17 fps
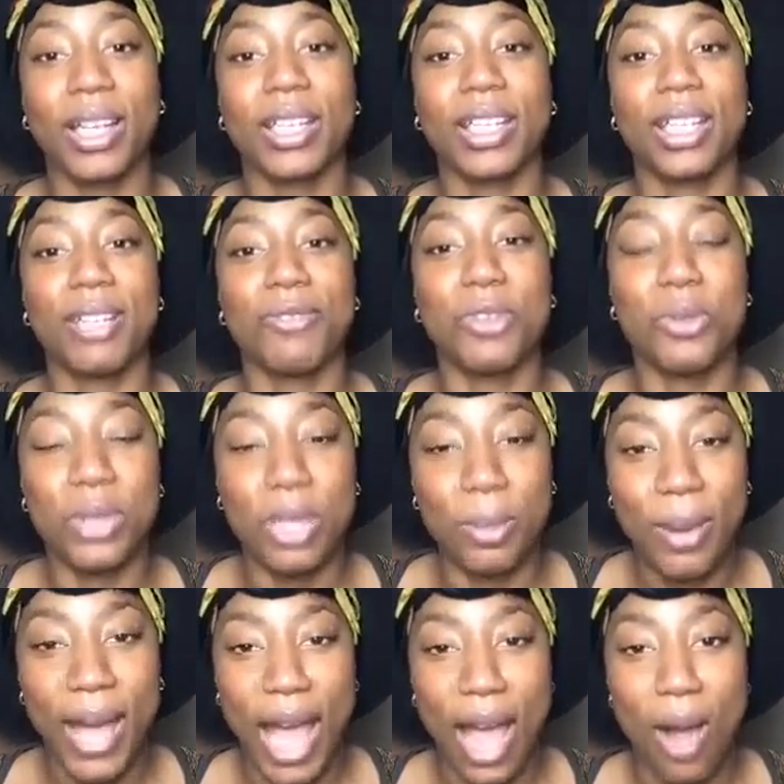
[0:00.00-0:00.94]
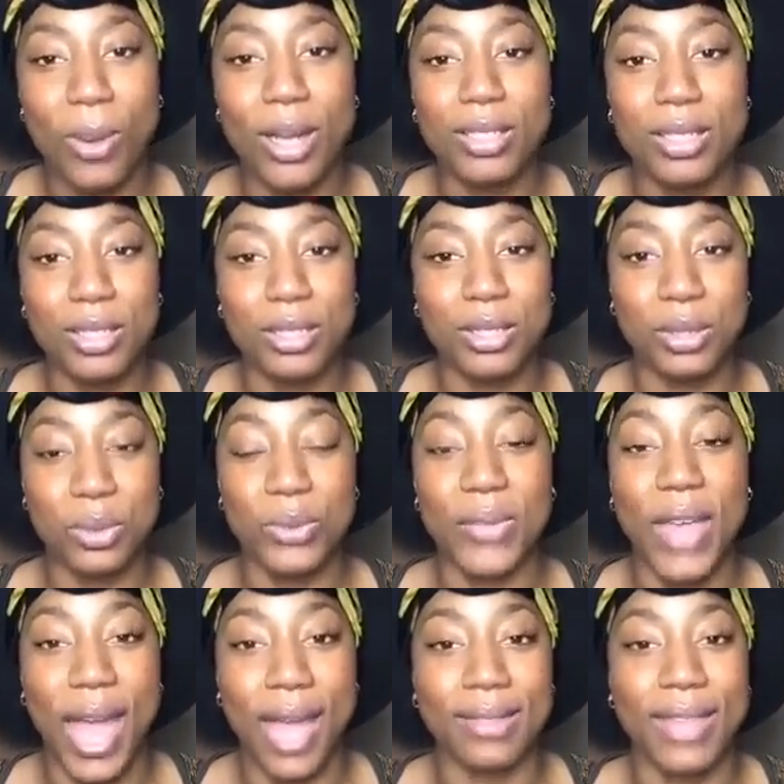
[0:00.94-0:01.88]
give you the power to do
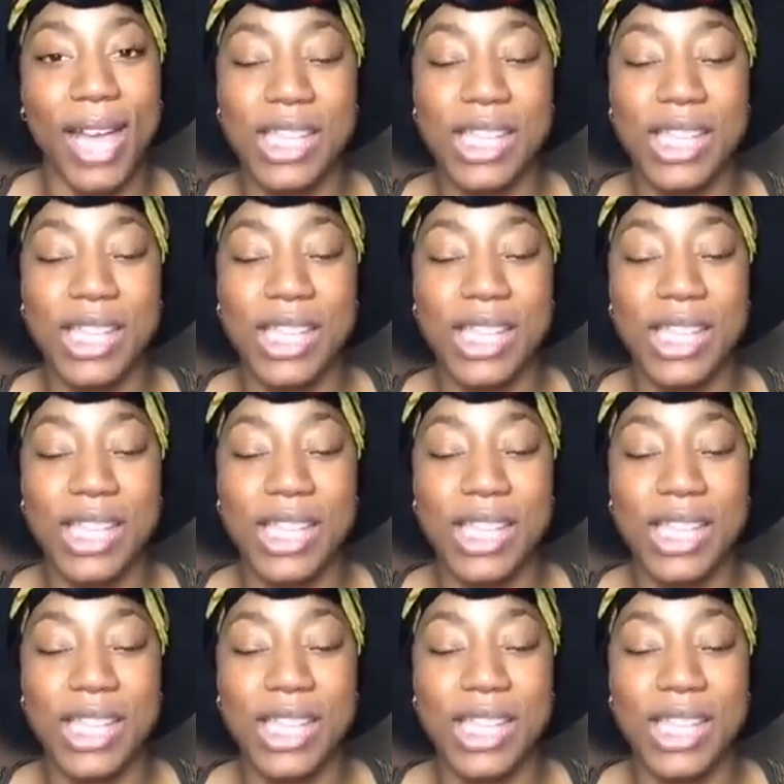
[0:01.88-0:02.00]
that.